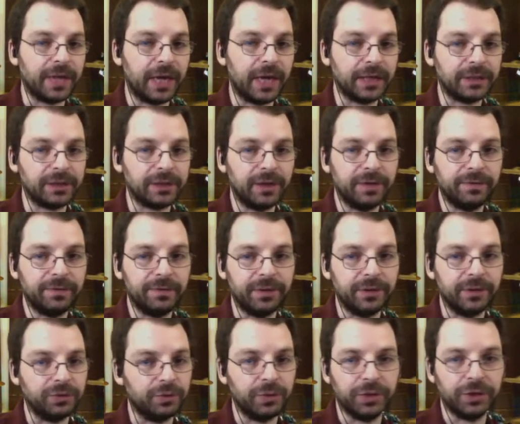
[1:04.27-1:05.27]
stuff
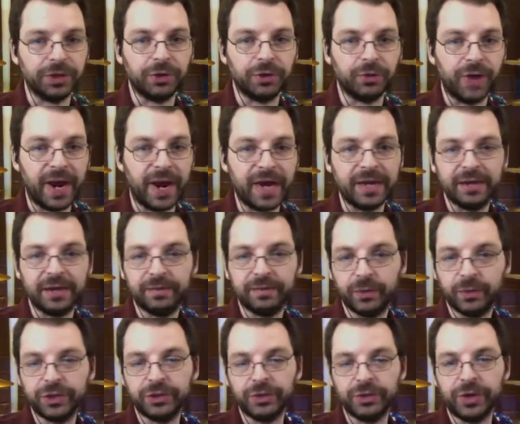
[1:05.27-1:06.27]
is really great, and
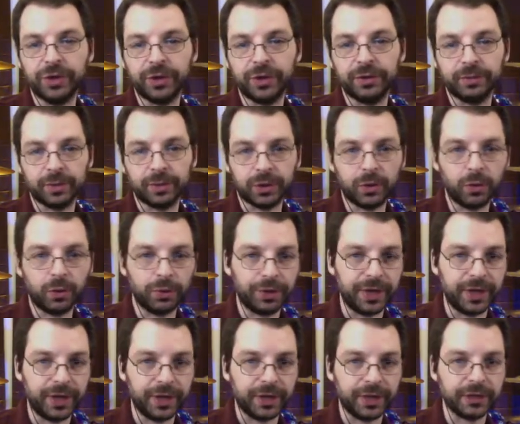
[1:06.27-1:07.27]
what you hear on the
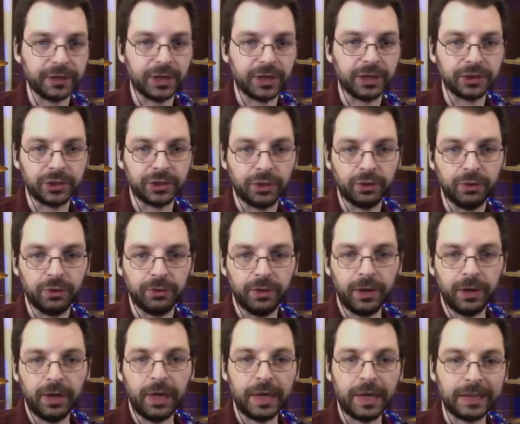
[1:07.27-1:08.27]
recording is also
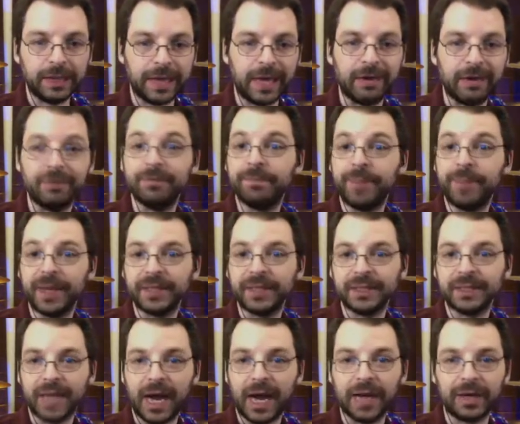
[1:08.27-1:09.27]
a lot of
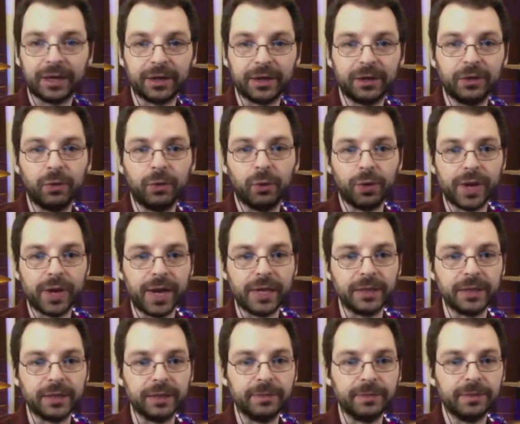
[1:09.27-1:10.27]
pentatonic
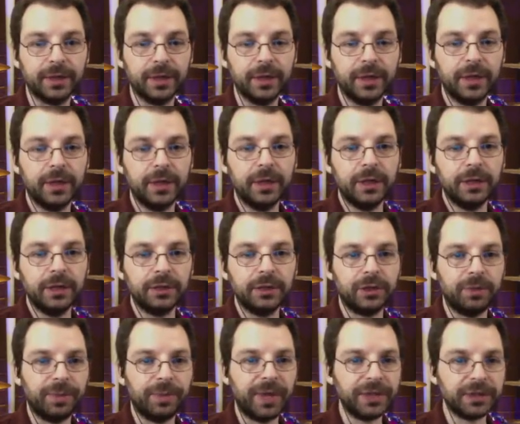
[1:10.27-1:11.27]
oriented.
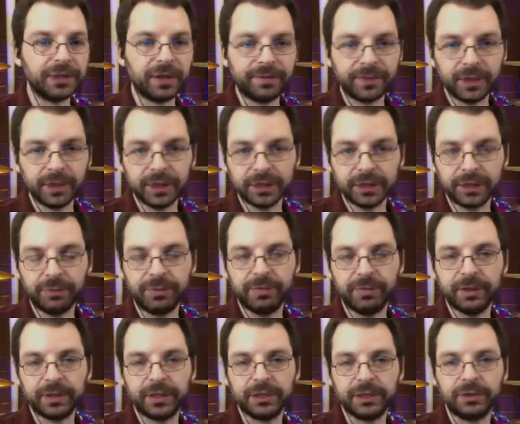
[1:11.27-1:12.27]
So based off the licks that we've
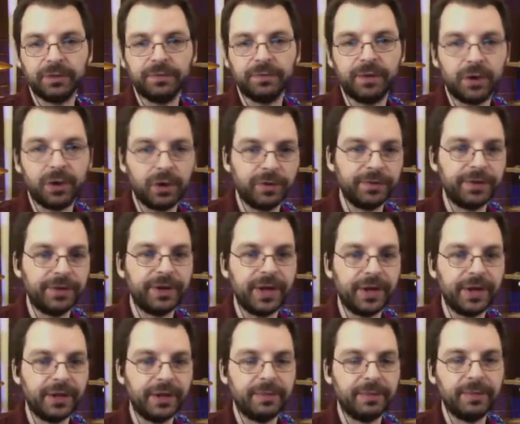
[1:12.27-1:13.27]
looked at so far, hopefully you're
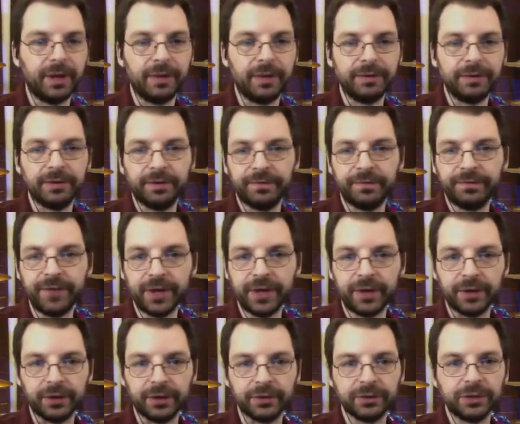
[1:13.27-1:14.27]
getting them under your
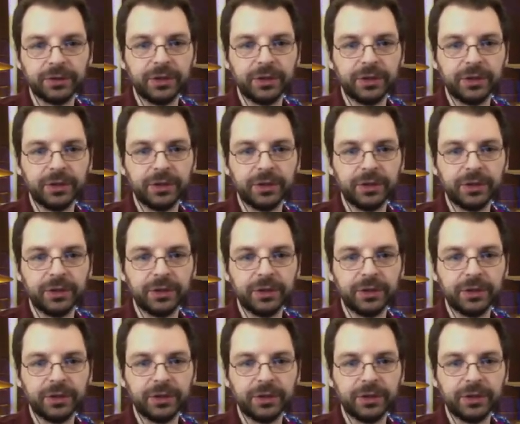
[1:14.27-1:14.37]
fingers.